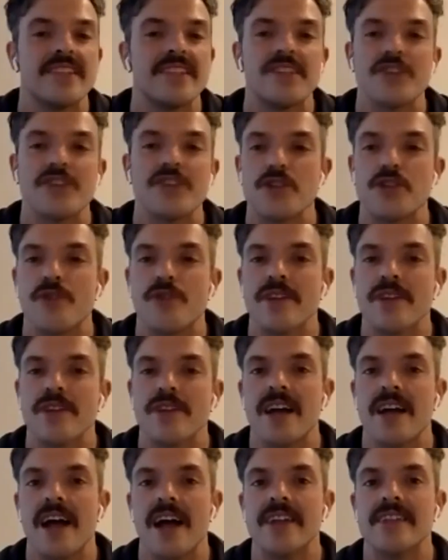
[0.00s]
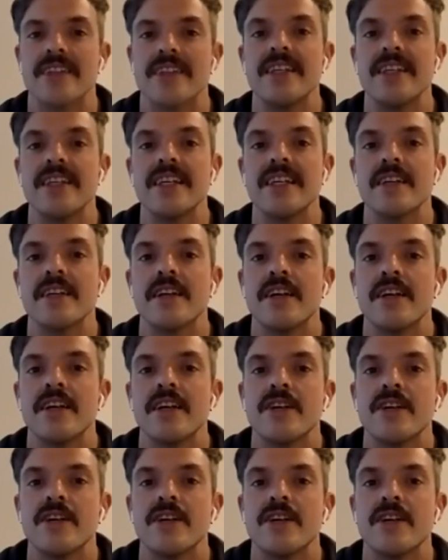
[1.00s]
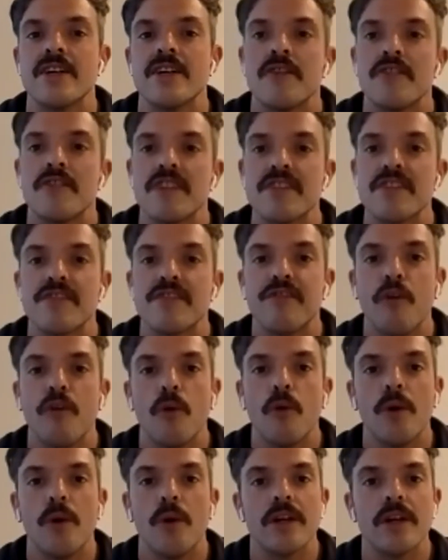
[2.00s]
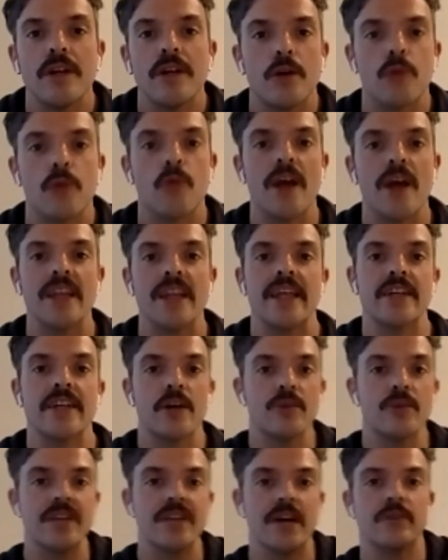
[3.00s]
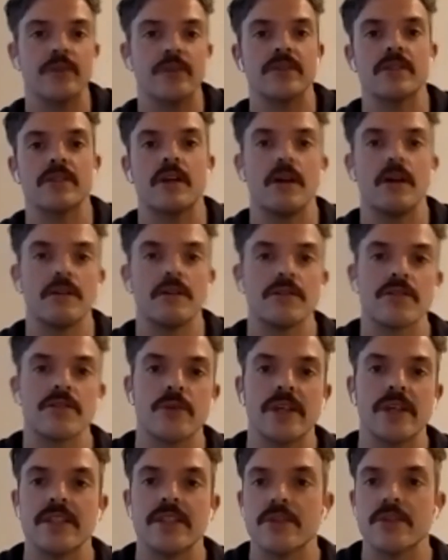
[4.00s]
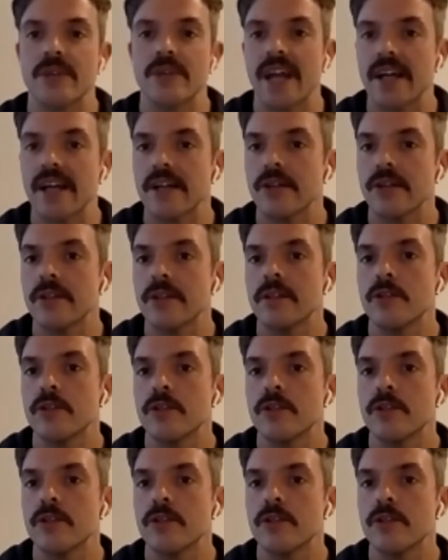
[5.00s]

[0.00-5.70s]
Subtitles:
Shanashrasana, head to knee. Face forward, right leg goes out into an angle.